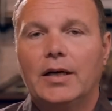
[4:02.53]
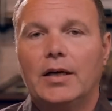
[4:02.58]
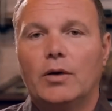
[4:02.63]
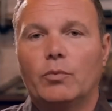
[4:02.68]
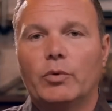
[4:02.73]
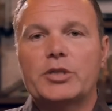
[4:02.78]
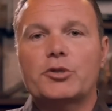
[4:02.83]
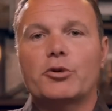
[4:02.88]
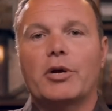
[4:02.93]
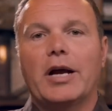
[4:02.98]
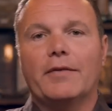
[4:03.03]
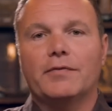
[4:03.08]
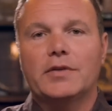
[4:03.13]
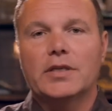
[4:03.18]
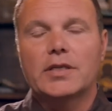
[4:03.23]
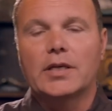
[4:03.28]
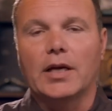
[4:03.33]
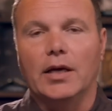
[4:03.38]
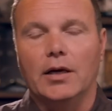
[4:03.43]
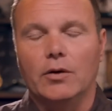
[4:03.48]
Uh, witchcraft
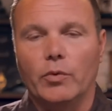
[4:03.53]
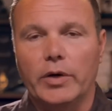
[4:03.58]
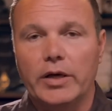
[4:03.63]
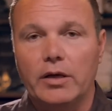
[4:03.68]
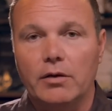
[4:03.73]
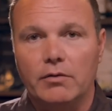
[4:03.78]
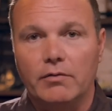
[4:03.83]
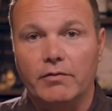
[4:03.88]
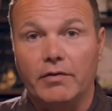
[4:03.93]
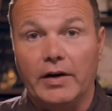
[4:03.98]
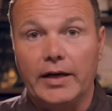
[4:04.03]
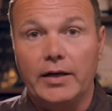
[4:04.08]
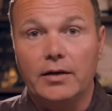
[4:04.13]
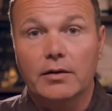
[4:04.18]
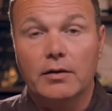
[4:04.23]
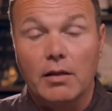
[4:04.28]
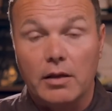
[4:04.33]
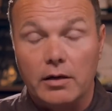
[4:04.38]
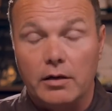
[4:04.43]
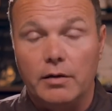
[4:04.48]
is how we
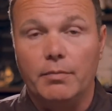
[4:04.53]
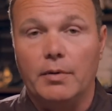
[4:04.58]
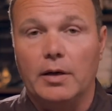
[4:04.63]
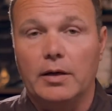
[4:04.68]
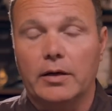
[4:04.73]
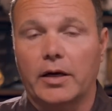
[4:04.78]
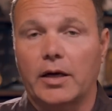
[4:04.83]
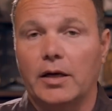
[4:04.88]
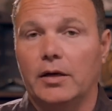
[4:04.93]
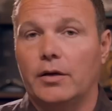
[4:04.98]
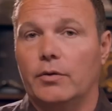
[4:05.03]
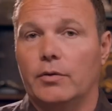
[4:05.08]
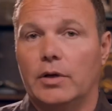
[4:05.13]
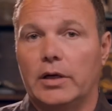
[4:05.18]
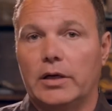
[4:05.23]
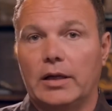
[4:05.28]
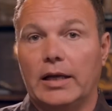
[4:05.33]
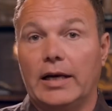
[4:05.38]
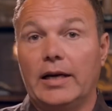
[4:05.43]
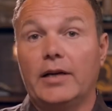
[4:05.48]
invite the demonic into
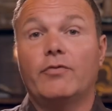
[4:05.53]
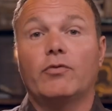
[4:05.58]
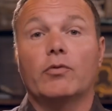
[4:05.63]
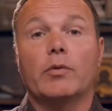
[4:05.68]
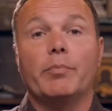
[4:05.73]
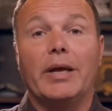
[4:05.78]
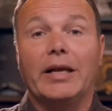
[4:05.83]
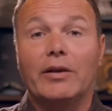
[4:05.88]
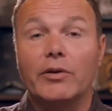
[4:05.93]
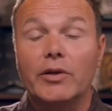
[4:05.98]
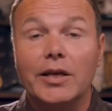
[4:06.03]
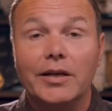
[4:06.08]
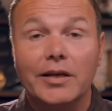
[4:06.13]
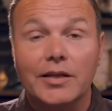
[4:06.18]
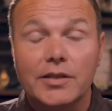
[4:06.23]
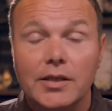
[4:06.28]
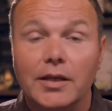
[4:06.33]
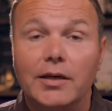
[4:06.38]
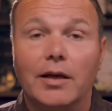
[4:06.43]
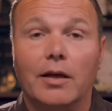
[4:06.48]
our life. Rebellion
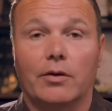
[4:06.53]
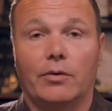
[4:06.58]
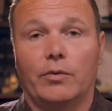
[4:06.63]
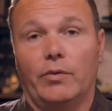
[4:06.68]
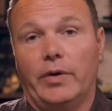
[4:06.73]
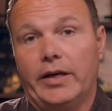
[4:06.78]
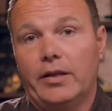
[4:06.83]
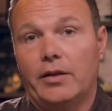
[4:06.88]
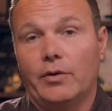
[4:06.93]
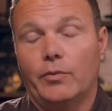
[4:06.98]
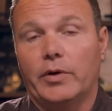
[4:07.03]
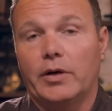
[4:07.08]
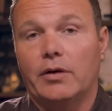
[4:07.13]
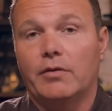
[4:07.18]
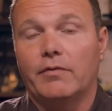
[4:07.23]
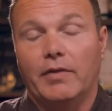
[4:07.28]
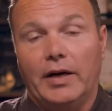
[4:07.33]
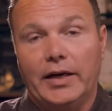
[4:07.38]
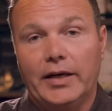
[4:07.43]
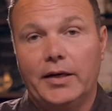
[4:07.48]
is another way that we
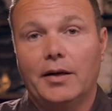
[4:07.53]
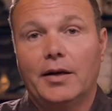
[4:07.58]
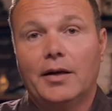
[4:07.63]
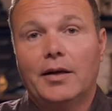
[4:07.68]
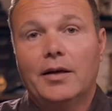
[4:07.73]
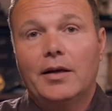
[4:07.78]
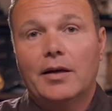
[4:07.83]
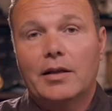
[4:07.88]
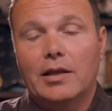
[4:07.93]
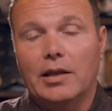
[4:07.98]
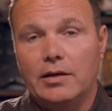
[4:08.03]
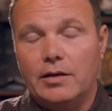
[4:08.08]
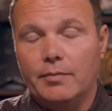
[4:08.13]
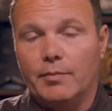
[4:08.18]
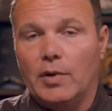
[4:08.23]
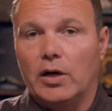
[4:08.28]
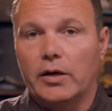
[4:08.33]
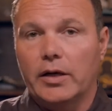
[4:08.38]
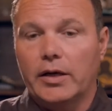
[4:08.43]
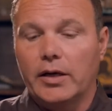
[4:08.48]
invite the
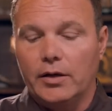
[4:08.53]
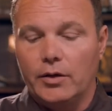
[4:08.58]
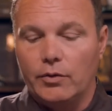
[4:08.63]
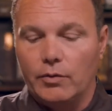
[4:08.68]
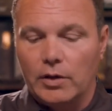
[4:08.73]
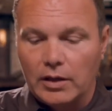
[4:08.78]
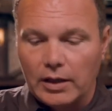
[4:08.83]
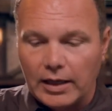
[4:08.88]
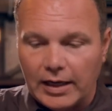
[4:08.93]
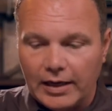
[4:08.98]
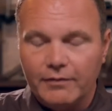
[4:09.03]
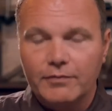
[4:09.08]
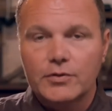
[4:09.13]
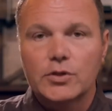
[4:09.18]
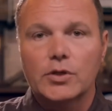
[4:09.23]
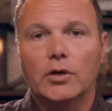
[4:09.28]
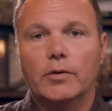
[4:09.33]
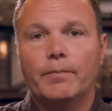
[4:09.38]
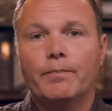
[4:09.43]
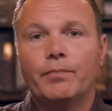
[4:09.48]
demonic into our life.
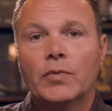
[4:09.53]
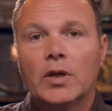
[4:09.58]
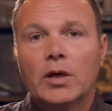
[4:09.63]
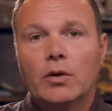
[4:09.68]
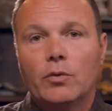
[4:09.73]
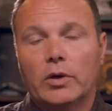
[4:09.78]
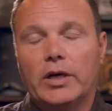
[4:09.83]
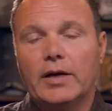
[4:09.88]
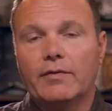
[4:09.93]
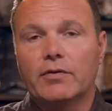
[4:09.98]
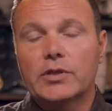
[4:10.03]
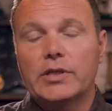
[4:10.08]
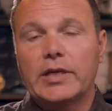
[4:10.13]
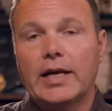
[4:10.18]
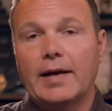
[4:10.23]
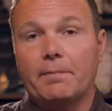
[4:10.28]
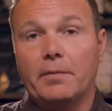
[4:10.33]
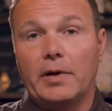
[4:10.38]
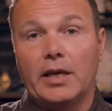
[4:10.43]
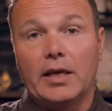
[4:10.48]
So whatever's
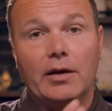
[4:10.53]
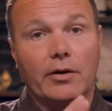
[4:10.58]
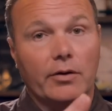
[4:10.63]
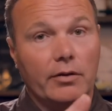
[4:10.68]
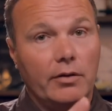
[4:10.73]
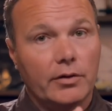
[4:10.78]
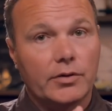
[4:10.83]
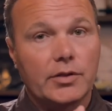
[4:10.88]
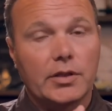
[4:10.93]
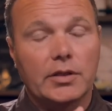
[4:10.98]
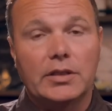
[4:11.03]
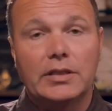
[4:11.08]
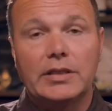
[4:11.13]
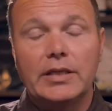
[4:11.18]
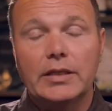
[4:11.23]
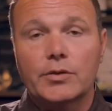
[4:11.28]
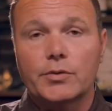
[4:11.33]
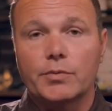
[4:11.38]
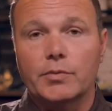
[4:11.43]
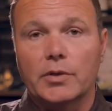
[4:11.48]
happening here, there's a
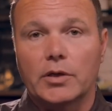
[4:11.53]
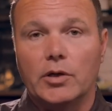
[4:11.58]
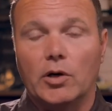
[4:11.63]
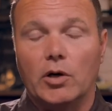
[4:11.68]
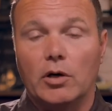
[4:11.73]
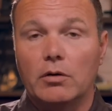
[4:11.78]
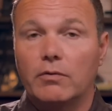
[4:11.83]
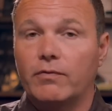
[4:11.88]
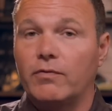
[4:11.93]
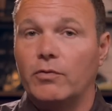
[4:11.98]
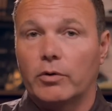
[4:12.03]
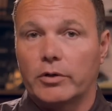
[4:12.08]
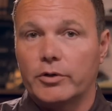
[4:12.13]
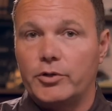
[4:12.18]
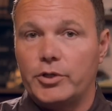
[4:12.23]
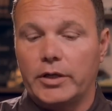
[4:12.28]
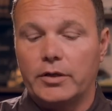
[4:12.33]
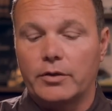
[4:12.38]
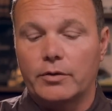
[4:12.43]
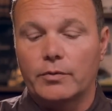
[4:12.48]
disregard for
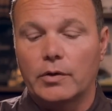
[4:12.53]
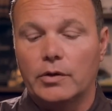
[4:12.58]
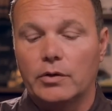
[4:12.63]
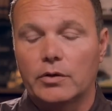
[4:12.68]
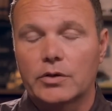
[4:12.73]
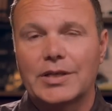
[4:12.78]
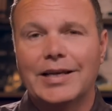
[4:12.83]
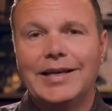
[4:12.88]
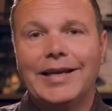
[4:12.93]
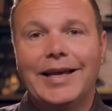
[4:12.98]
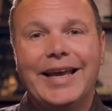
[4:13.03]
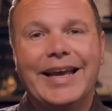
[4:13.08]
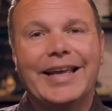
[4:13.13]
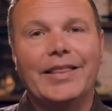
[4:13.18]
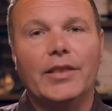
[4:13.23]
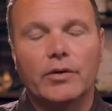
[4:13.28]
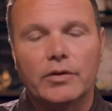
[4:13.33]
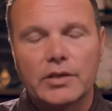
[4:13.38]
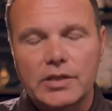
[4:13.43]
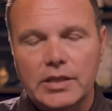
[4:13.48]
gender roles,
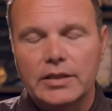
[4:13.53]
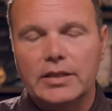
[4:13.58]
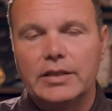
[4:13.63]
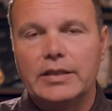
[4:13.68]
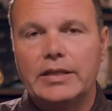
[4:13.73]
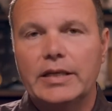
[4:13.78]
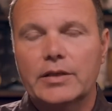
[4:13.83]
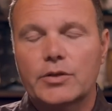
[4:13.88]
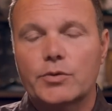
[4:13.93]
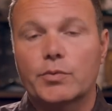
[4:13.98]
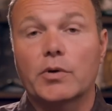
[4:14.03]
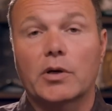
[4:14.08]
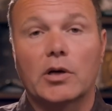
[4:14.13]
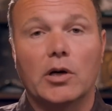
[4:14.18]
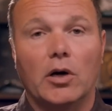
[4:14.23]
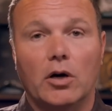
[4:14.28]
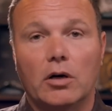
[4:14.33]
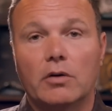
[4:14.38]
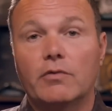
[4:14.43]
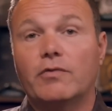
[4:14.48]
and there is a
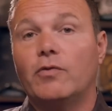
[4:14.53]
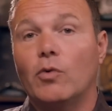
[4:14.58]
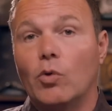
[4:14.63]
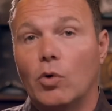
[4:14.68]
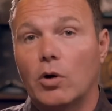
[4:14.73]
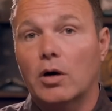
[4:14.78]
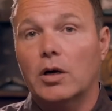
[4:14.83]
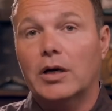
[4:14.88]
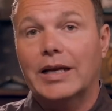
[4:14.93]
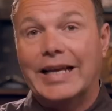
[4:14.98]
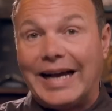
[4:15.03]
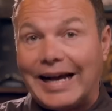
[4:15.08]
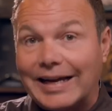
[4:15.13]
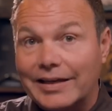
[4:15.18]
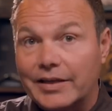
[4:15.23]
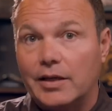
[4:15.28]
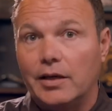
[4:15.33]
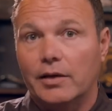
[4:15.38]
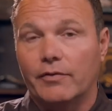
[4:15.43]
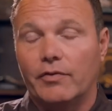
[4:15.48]
disregard for
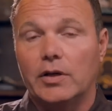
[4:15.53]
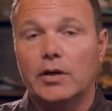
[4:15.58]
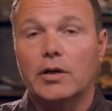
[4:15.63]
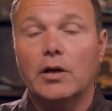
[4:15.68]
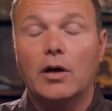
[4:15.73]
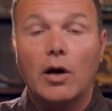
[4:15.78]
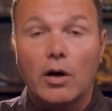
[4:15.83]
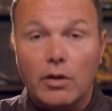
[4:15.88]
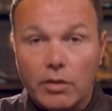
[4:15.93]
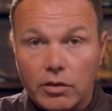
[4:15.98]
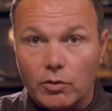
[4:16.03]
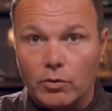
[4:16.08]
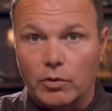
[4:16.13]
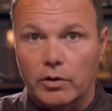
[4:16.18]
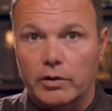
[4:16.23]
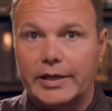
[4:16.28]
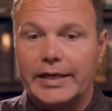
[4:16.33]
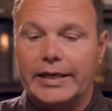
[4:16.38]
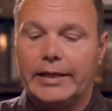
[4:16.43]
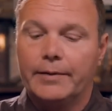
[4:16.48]
God-given
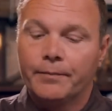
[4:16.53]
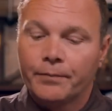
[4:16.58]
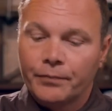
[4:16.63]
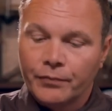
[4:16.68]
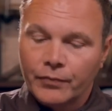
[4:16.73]
authority.